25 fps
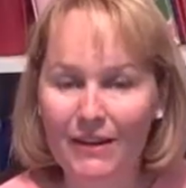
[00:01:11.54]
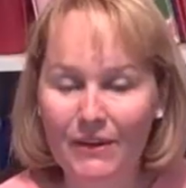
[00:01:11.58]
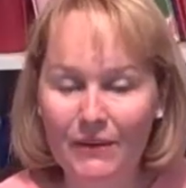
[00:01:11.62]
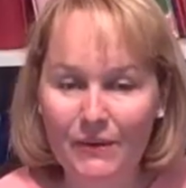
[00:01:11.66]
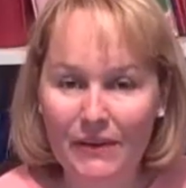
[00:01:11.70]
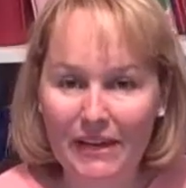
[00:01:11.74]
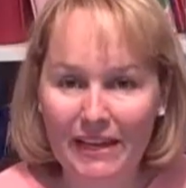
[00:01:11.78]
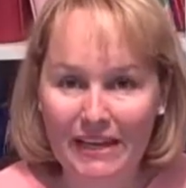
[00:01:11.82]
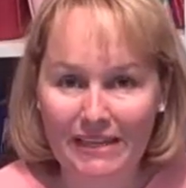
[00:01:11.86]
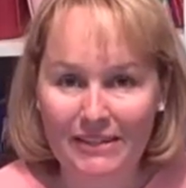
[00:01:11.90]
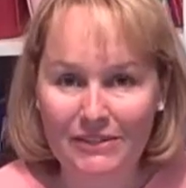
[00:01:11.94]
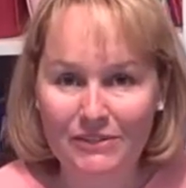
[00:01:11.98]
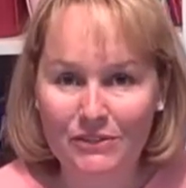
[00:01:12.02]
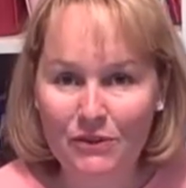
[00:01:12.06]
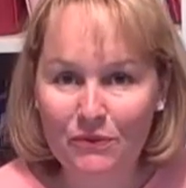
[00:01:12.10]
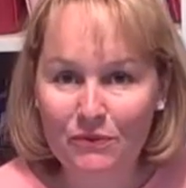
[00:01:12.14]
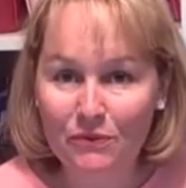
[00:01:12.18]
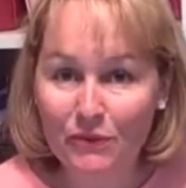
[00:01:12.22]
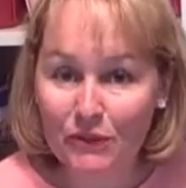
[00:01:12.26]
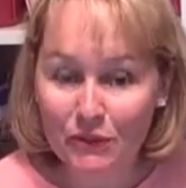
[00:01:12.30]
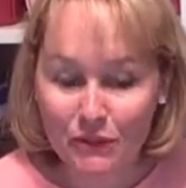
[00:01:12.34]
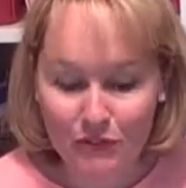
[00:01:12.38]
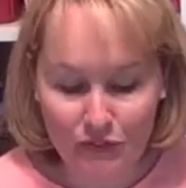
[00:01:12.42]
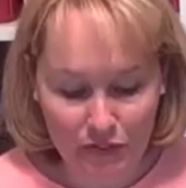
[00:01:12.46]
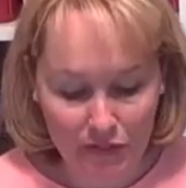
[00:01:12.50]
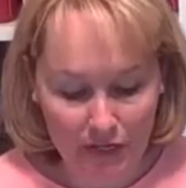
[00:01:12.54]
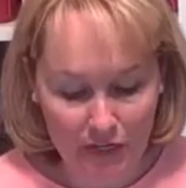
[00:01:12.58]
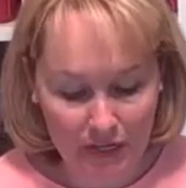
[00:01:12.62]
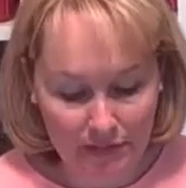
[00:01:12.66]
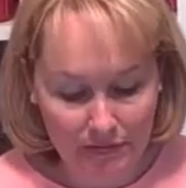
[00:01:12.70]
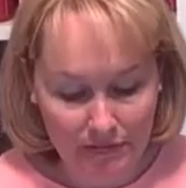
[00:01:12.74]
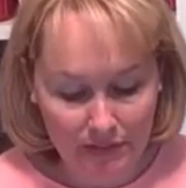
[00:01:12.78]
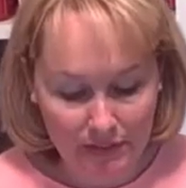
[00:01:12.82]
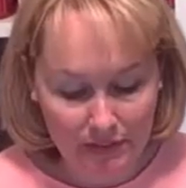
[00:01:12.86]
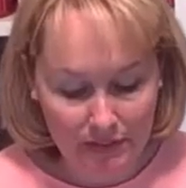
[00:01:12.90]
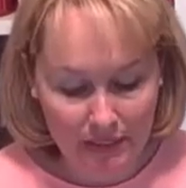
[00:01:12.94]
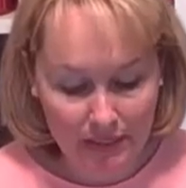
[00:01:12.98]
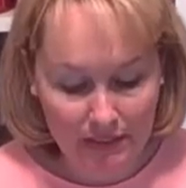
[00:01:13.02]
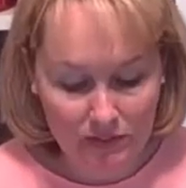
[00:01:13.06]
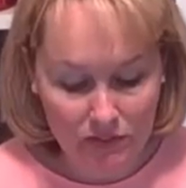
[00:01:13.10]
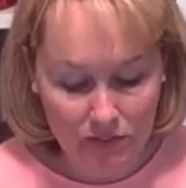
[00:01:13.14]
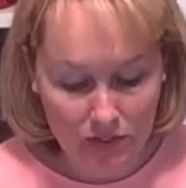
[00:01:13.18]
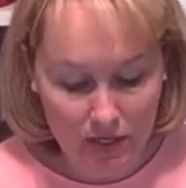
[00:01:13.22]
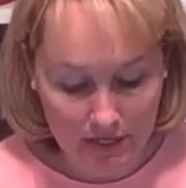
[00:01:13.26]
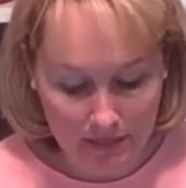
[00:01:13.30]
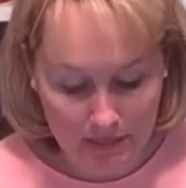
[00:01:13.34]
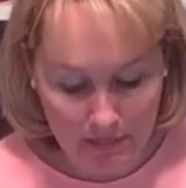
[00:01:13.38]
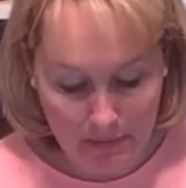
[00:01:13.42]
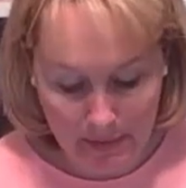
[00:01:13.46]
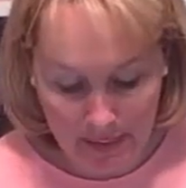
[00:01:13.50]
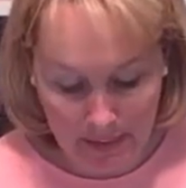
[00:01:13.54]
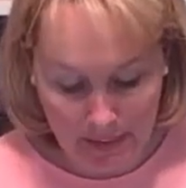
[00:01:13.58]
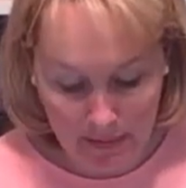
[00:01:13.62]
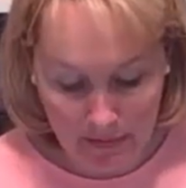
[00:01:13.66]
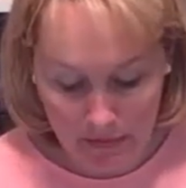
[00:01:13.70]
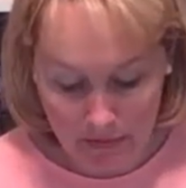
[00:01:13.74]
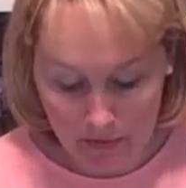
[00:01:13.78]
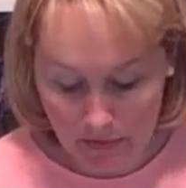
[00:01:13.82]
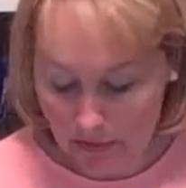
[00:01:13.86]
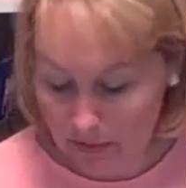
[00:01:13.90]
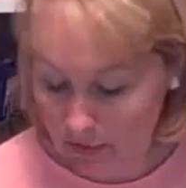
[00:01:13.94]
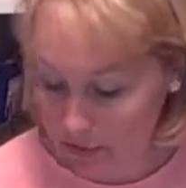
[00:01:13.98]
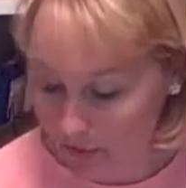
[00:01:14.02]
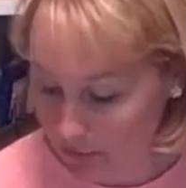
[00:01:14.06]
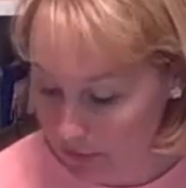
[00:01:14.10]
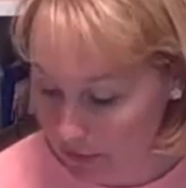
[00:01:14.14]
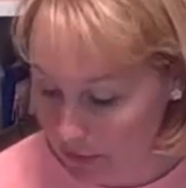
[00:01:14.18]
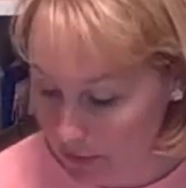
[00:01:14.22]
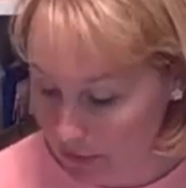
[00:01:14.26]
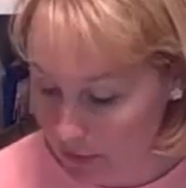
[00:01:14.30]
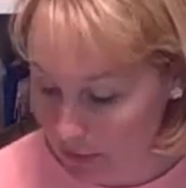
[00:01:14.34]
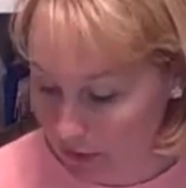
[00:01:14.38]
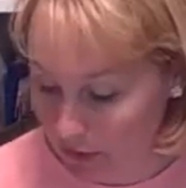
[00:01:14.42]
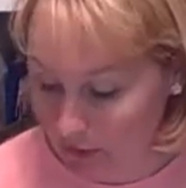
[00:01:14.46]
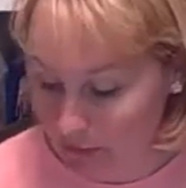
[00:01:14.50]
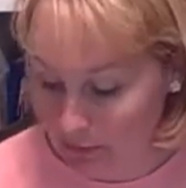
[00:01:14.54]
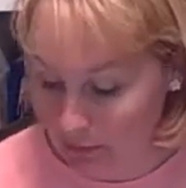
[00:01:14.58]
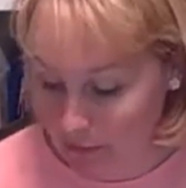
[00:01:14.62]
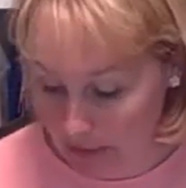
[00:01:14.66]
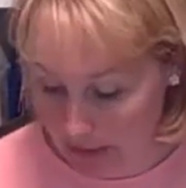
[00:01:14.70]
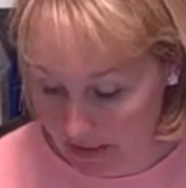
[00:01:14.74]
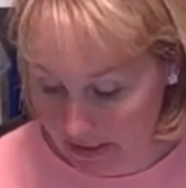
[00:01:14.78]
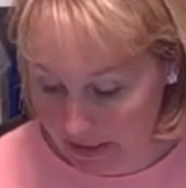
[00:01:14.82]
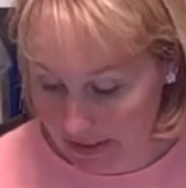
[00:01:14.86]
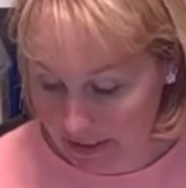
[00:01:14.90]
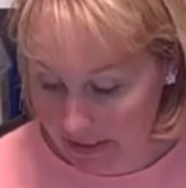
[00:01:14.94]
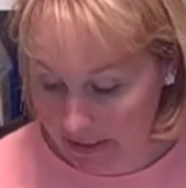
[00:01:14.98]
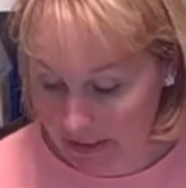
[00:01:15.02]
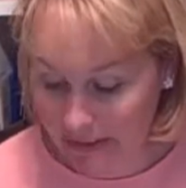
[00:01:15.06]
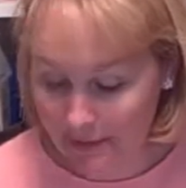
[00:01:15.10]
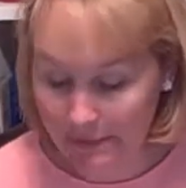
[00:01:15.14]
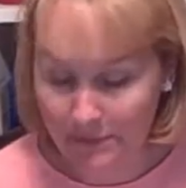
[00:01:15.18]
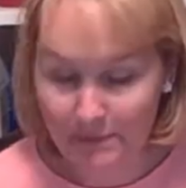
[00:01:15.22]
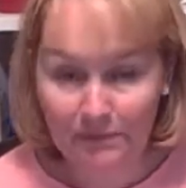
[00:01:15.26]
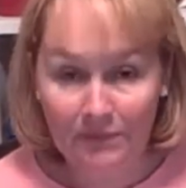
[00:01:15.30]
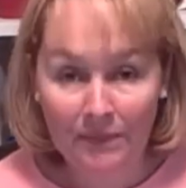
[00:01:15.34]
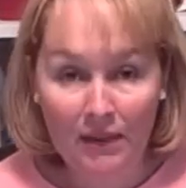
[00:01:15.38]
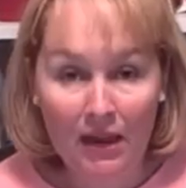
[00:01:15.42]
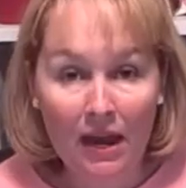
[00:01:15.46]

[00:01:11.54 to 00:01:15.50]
Okay, so first off, let's talk about the book called Molokai.